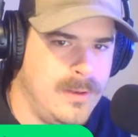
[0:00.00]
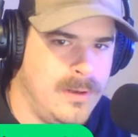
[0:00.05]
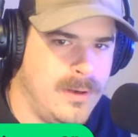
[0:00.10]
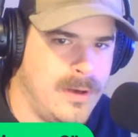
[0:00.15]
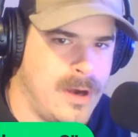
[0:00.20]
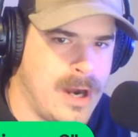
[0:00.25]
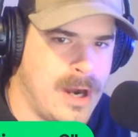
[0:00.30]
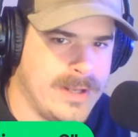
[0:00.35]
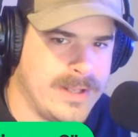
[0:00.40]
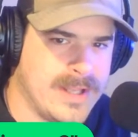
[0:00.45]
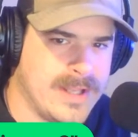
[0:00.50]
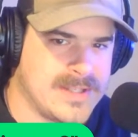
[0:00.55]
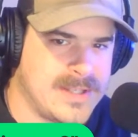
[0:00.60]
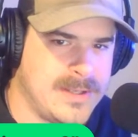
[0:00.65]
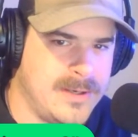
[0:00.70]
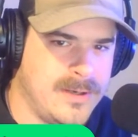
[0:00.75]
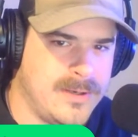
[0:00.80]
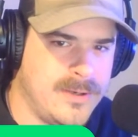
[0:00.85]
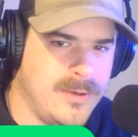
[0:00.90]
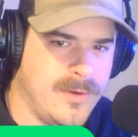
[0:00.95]
All right, that's
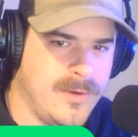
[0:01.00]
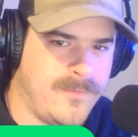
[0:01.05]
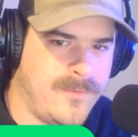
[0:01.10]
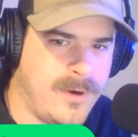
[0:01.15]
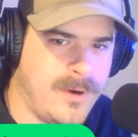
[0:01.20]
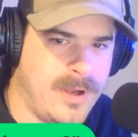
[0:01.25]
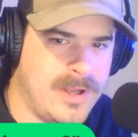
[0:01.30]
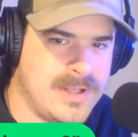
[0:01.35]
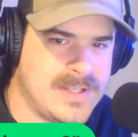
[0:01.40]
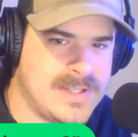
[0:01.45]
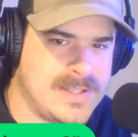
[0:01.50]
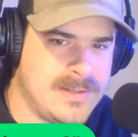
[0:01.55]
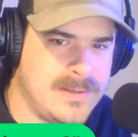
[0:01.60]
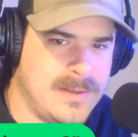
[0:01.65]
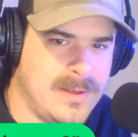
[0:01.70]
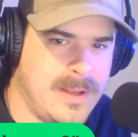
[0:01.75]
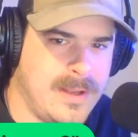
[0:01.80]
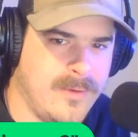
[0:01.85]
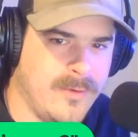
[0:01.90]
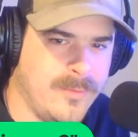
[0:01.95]
going to do it for us.
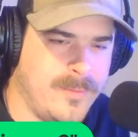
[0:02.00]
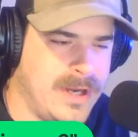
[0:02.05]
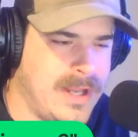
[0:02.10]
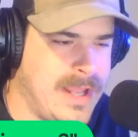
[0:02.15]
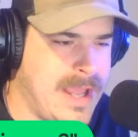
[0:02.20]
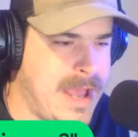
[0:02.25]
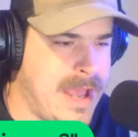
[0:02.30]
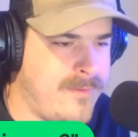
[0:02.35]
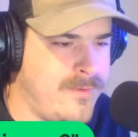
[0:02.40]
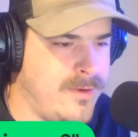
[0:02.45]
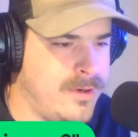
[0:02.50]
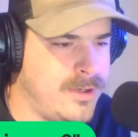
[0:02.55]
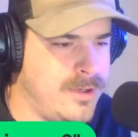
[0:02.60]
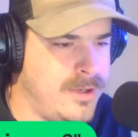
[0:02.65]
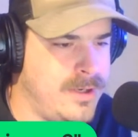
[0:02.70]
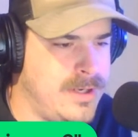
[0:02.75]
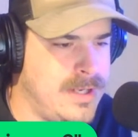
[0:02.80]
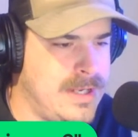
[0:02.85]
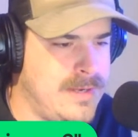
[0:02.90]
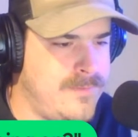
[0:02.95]
Everybody have a
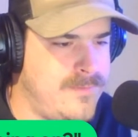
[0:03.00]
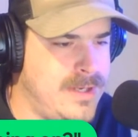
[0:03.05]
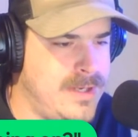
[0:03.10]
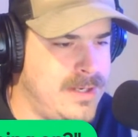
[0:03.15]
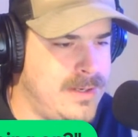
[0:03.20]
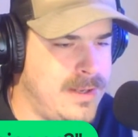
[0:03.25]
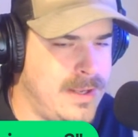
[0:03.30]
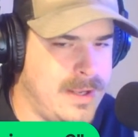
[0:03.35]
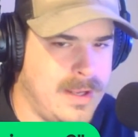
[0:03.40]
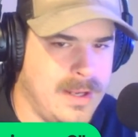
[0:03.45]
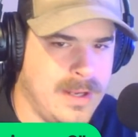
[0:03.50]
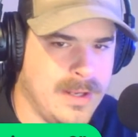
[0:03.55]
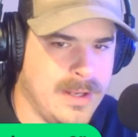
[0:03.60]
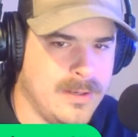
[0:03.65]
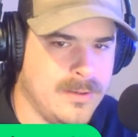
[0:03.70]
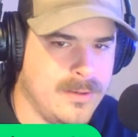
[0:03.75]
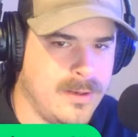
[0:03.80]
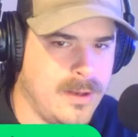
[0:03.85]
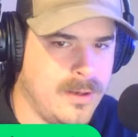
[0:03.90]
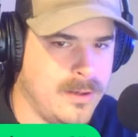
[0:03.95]
good evening
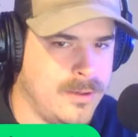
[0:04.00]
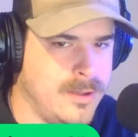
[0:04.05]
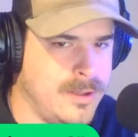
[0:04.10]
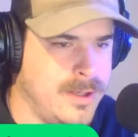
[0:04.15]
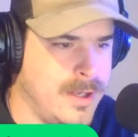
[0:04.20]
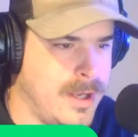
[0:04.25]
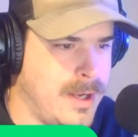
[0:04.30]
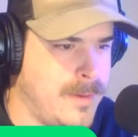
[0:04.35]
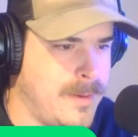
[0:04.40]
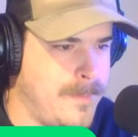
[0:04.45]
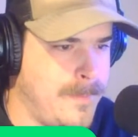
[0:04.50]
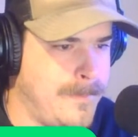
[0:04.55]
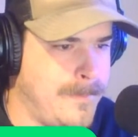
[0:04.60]
and a good night.